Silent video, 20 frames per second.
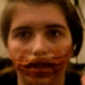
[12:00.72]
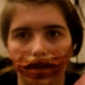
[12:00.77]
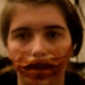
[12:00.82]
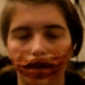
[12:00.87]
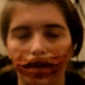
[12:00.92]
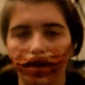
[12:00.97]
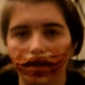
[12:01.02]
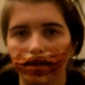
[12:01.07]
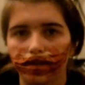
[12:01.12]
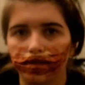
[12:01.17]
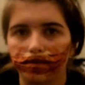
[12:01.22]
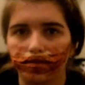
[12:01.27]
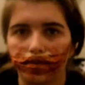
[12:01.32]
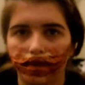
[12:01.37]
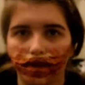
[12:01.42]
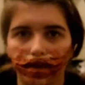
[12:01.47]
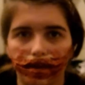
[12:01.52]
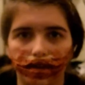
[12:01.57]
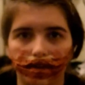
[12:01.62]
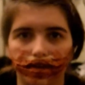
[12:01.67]
the eyes,
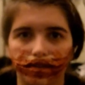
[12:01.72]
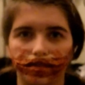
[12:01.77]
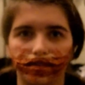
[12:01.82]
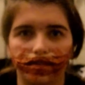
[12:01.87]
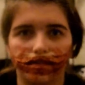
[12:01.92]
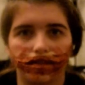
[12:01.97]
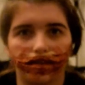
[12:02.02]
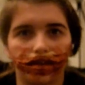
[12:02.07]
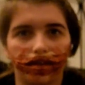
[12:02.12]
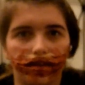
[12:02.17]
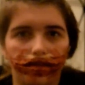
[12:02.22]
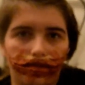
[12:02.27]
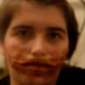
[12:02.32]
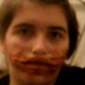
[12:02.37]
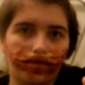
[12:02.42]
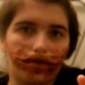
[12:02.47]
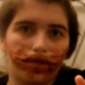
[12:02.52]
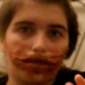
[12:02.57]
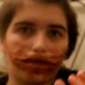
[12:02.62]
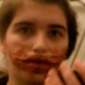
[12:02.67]
because if
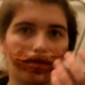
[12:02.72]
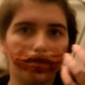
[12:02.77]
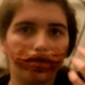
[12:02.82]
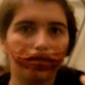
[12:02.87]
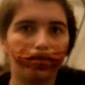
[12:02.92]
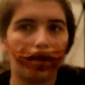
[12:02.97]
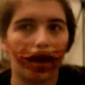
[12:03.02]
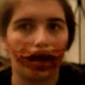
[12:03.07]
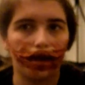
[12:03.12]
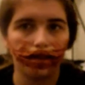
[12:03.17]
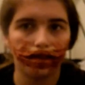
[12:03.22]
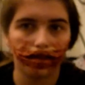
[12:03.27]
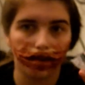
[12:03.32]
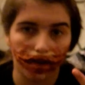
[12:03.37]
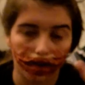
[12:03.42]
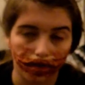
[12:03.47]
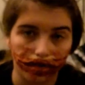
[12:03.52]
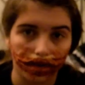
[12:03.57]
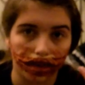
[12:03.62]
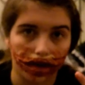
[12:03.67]
you paint
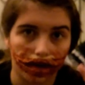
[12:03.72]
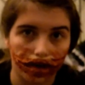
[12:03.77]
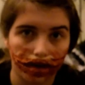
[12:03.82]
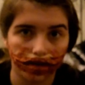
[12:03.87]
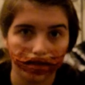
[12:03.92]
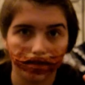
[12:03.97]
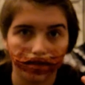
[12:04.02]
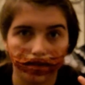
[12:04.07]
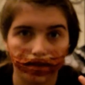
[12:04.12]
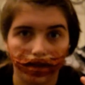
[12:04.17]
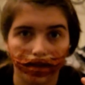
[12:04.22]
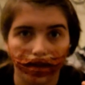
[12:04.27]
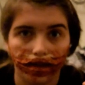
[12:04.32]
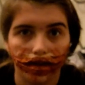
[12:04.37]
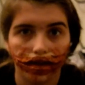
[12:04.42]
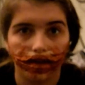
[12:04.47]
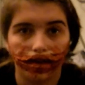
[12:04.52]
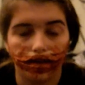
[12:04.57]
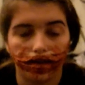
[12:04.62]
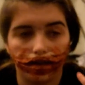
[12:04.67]
over the eyes,
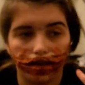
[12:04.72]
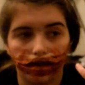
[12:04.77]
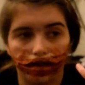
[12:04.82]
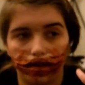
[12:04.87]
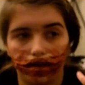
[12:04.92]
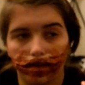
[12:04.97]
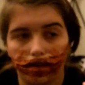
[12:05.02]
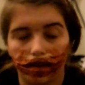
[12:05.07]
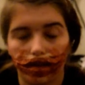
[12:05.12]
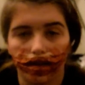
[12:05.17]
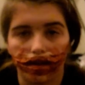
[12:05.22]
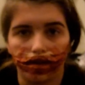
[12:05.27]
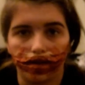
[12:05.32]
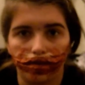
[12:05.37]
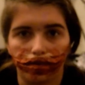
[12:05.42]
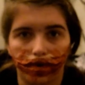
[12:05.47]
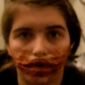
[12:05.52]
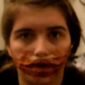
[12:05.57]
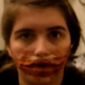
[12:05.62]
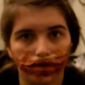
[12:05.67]
then
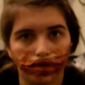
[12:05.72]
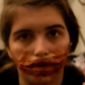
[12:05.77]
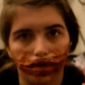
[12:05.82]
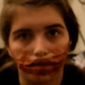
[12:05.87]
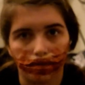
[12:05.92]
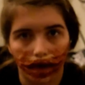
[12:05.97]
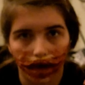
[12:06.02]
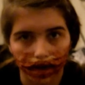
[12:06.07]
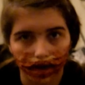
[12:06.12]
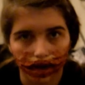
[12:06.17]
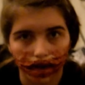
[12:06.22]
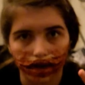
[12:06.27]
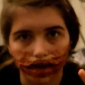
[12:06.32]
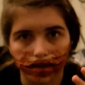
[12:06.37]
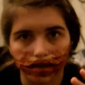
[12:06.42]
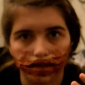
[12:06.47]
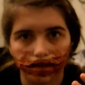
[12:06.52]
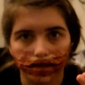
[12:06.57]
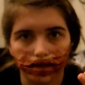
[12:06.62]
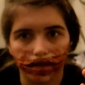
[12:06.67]
when you do the black
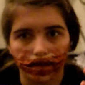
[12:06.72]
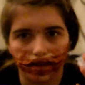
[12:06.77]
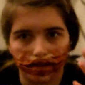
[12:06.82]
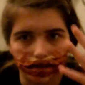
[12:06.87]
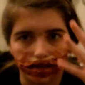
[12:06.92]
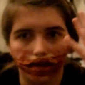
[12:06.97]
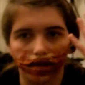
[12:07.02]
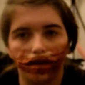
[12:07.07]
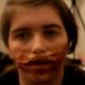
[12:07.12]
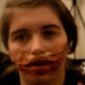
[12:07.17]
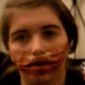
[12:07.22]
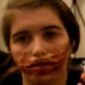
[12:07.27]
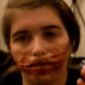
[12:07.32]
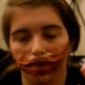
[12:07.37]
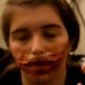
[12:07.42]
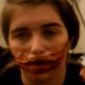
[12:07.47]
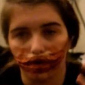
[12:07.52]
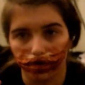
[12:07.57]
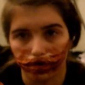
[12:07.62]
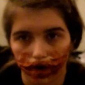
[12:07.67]
eyes it's going to look
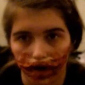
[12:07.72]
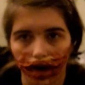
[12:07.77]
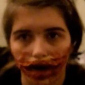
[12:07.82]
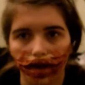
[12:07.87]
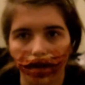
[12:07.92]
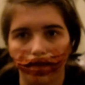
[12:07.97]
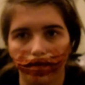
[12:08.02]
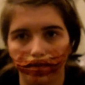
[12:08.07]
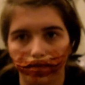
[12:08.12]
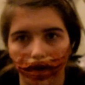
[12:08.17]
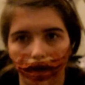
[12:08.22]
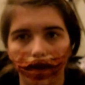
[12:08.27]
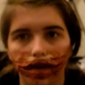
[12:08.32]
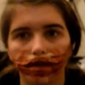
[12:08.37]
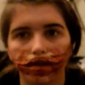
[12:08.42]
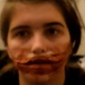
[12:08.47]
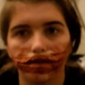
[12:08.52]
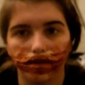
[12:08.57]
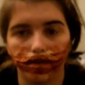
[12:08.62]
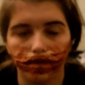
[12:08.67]
more grey than
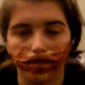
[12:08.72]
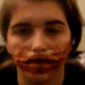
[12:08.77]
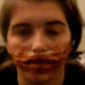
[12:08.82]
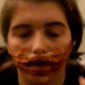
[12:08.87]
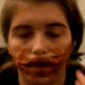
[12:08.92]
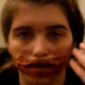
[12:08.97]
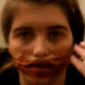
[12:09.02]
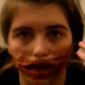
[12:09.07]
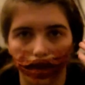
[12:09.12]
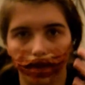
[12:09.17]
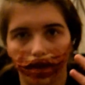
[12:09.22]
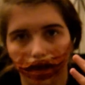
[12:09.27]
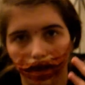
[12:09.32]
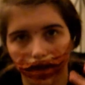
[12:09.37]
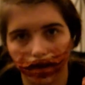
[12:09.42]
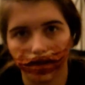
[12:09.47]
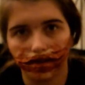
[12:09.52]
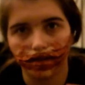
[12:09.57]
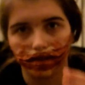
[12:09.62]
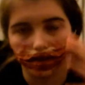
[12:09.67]
black. So if you leave out the
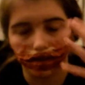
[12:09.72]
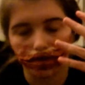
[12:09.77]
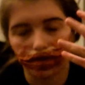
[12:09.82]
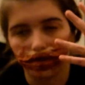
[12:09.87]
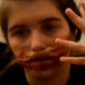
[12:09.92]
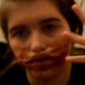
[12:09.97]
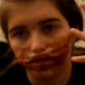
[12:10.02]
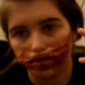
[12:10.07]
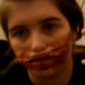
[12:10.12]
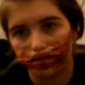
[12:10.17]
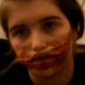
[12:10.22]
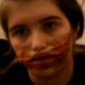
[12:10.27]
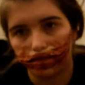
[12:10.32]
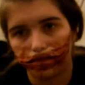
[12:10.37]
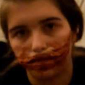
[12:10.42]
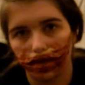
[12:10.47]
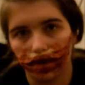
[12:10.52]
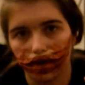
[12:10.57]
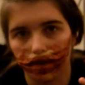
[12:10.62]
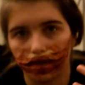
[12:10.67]
eyes, then you can
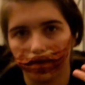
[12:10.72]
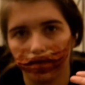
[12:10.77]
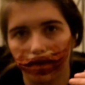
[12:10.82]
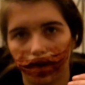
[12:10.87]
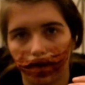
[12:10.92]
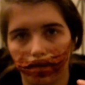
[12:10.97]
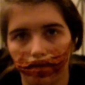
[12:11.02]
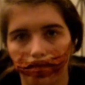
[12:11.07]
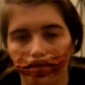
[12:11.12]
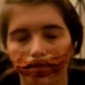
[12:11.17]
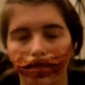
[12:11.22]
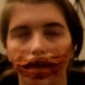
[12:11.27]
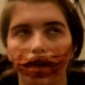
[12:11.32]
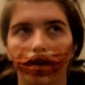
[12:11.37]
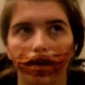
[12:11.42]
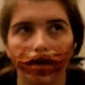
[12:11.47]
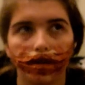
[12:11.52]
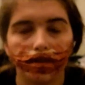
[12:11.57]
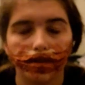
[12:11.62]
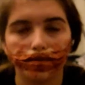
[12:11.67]
blur them out,
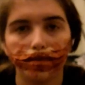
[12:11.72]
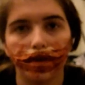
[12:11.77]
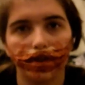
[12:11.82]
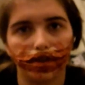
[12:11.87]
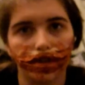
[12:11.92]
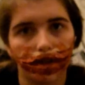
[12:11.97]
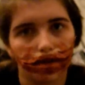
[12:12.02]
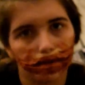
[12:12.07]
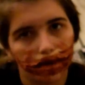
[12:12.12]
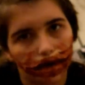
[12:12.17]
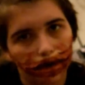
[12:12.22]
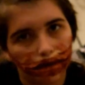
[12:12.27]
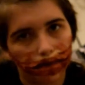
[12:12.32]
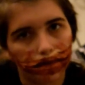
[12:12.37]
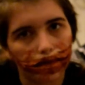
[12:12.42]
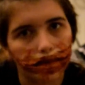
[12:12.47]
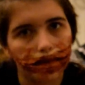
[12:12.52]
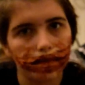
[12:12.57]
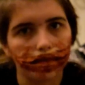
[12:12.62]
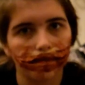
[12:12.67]
smudge them out
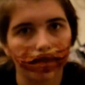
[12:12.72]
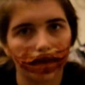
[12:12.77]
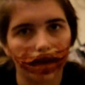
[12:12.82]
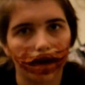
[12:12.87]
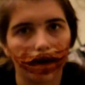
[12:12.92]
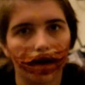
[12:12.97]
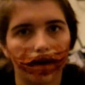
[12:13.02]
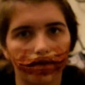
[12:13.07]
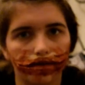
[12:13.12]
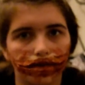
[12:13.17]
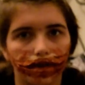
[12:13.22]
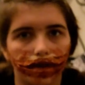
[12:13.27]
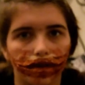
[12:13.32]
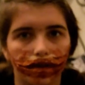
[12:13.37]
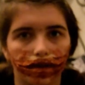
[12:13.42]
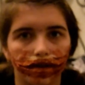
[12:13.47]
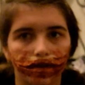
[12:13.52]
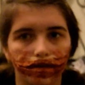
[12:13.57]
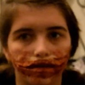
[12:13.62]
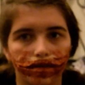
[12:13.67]
after.
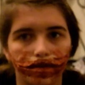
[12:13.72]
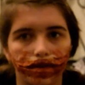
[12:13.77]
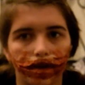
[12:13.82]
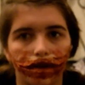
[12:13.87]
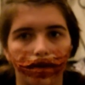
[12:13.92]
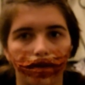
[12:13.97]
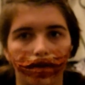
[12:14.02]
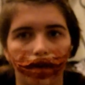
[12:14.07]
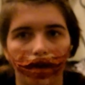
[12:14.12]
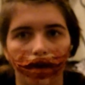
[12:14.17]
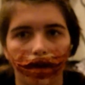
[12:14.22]
So